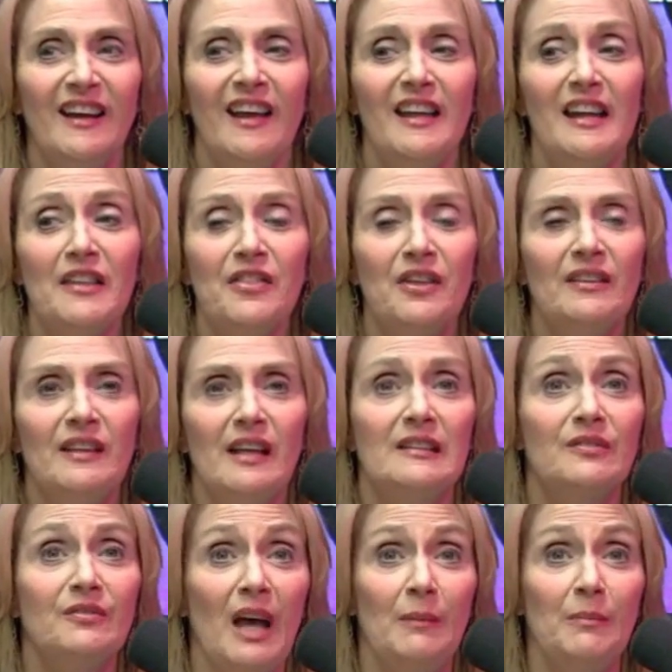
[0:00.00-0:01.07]
And I think
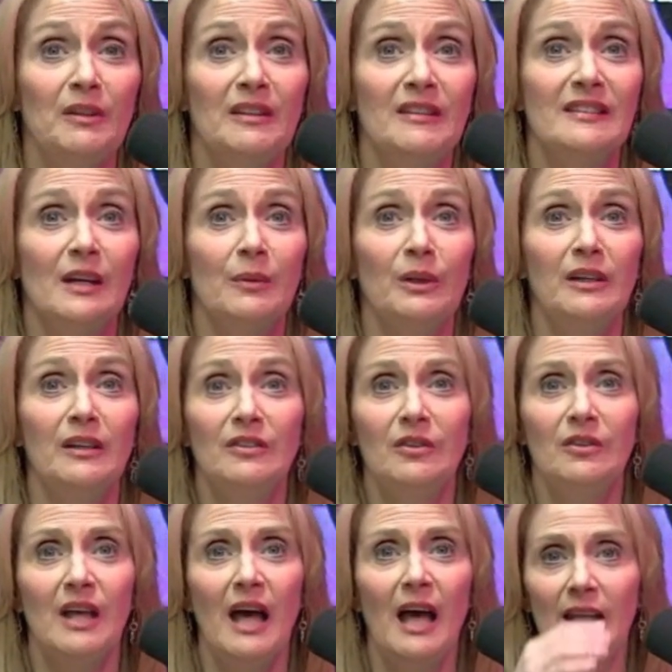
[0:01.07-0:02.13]
that's fabulous that we can
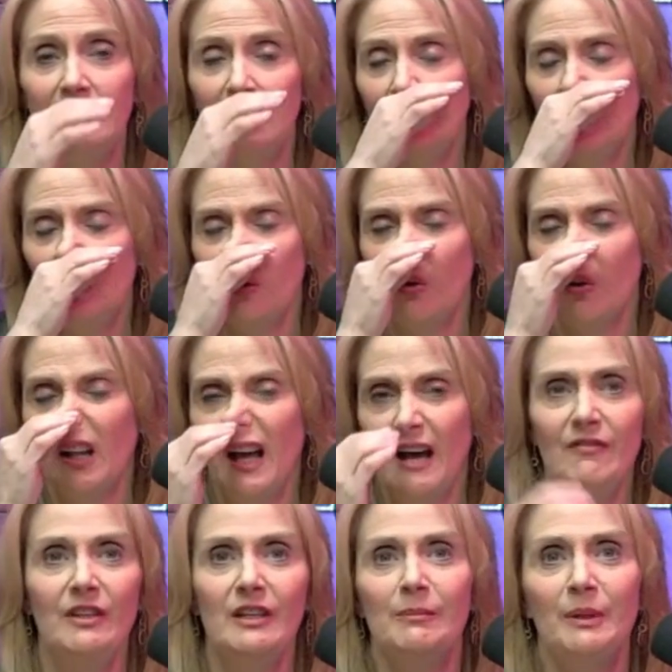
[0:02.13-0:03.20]
do that and that we all
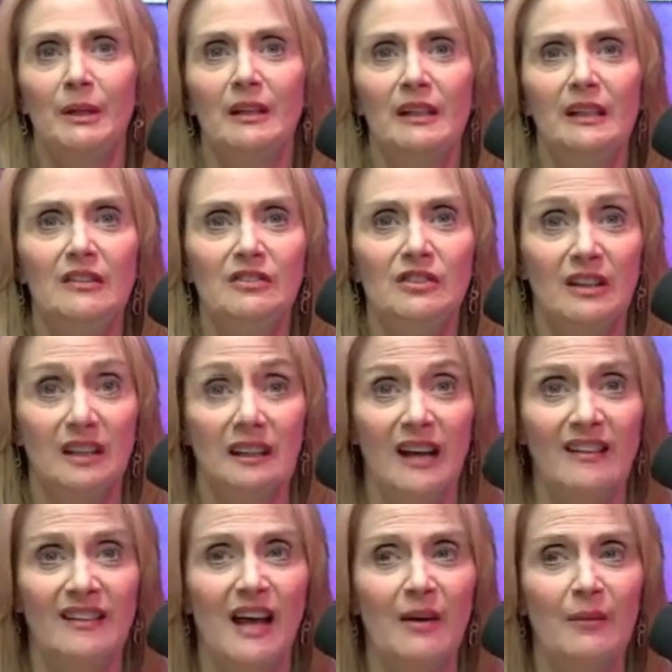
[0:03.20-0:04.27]
have the ability to
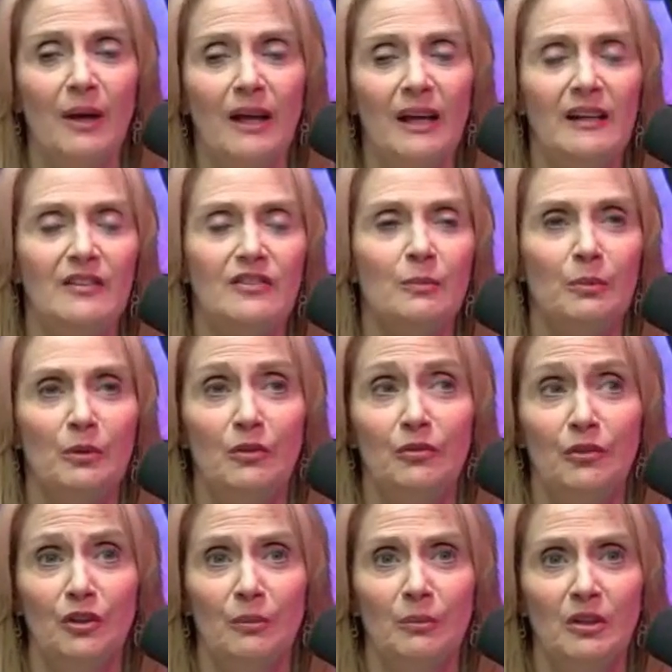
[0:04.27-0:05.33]
connect that way. And it's a
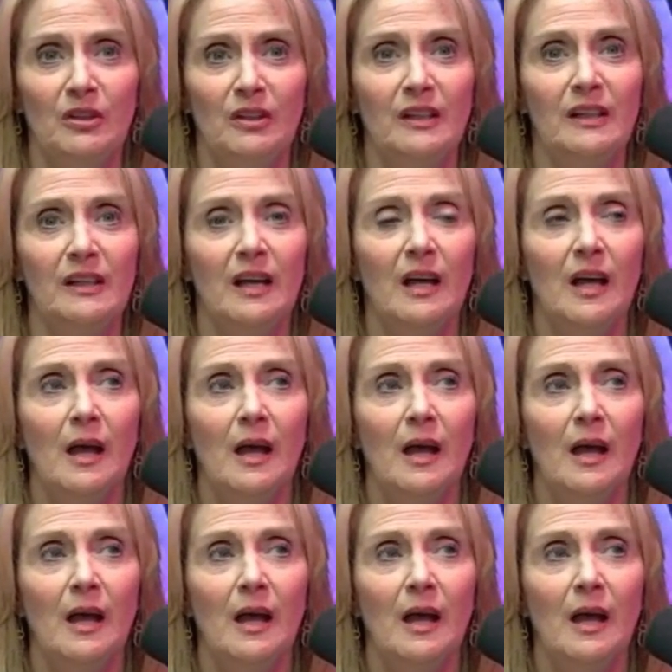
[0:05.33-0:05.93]
beautiful community.